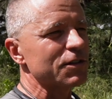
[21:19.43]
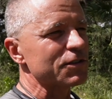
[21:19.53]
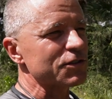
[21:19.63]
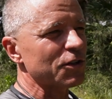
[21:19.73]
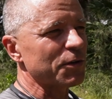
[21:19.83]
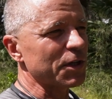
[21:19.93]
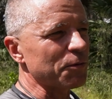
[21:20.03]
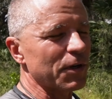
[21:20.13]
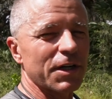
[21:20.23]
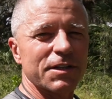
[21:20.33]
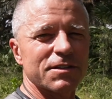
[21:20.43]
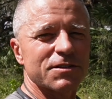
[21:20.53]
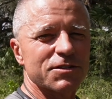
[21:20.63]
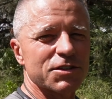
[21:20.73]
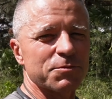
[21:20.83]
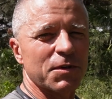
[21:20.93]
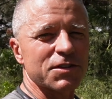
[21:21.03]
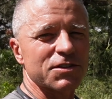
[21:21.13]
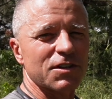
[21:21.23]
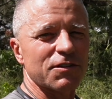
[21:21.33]
So anyway, she
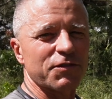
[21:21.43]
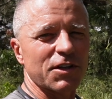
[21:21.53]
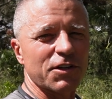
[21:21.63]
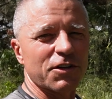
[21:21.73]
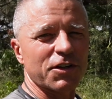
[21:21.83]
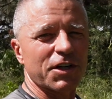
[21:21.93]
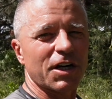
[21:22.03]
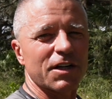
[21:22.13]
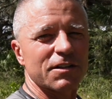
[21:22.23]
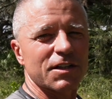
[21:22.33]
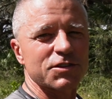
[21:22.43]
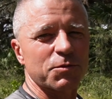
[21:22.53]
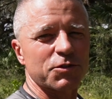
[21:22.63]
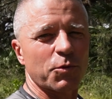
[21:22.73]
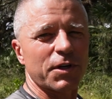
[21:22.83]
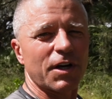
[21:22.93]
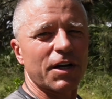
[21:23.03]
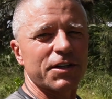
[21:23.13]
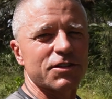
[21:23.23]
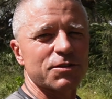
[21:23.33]
must feel it in her gut. That's what
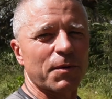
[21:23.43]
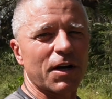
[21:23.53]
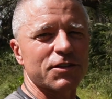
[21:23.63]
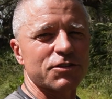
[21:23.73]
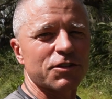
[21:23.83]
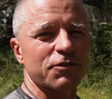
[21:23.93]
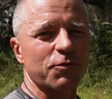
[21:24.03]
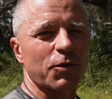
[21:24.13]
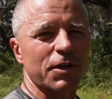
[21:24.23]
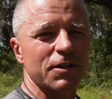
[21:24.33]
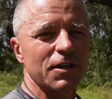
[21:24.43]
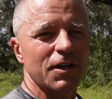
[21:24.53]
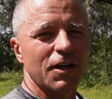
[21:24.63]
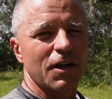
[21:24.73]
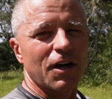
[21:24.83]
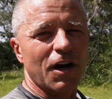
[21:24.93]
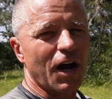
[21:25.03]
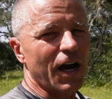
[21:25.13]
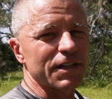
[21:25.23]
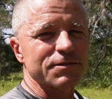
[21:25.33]
29 years of marriage will do for you. All
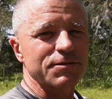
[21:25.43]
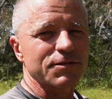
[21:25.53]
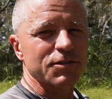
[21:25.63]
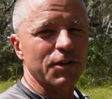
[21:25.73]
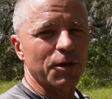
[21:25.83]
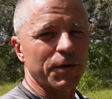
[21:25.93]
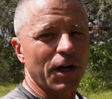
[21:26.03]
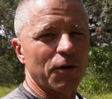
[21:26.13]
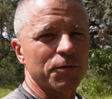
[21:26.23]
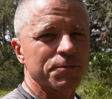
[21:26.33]
right, so here we go.